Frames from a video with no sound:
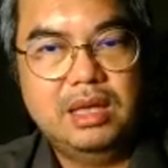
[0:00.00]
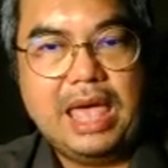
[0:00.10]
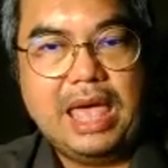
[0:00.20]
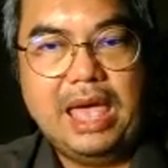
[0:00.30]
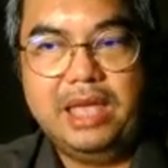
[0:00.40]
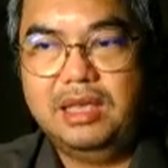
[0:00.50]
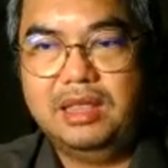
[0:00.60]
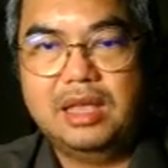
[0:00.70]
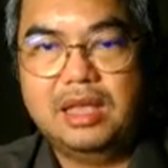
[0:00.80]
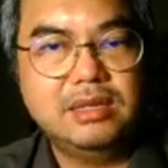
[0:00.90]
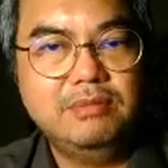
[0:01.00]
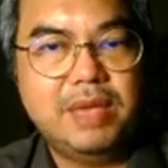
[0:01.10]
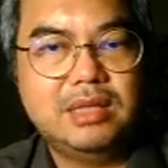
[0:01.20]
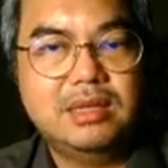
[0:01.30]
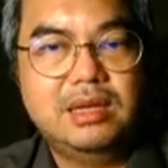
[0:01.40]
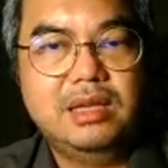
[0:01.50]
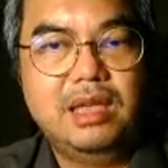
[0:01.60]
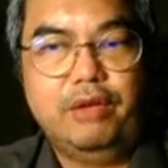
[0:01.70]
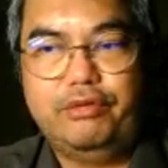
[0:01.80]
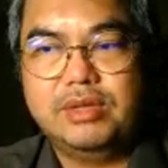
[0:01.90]
And it doesn't matter
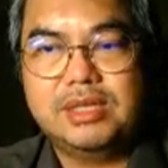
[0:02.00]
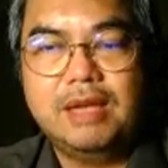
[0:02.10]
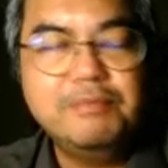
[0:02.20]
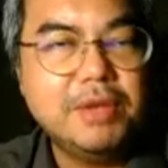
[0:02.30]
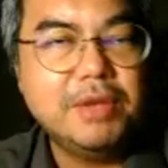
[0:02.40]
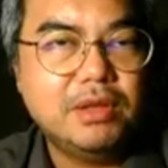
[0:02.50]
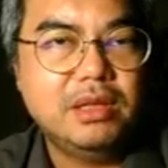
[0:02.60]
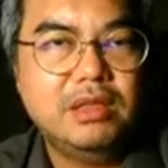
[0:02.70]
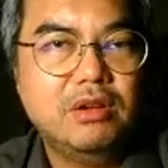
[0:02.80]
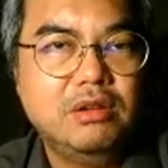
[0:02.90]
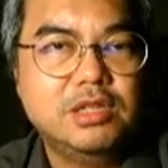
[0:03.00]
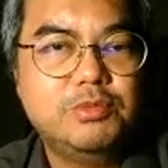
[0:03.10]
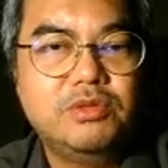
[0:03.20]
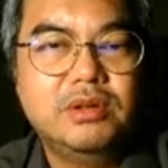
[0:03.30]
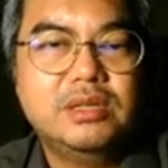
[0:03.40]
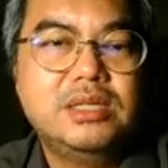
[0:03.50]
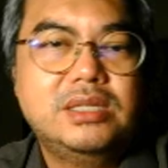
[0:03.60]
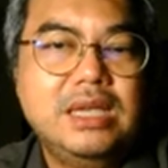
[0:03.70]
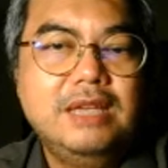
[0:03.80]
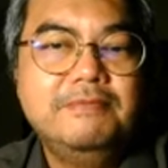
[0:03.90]
if some people in the
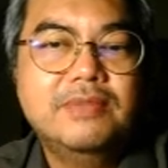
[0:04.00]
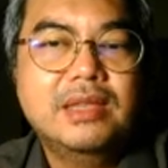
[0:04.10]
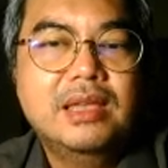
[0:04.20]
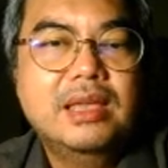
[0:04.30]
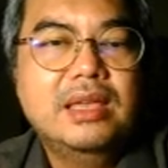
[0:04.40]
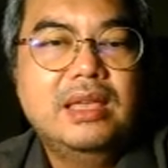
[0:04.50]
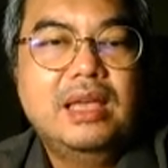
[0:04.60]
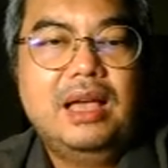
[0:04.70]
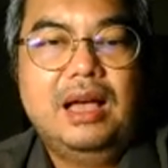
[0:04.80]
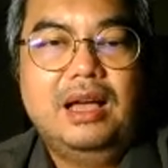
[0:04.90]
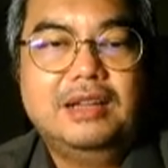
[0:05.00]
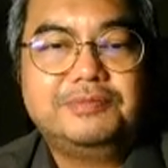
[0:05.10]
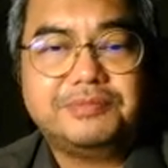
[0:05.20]
conspiracy are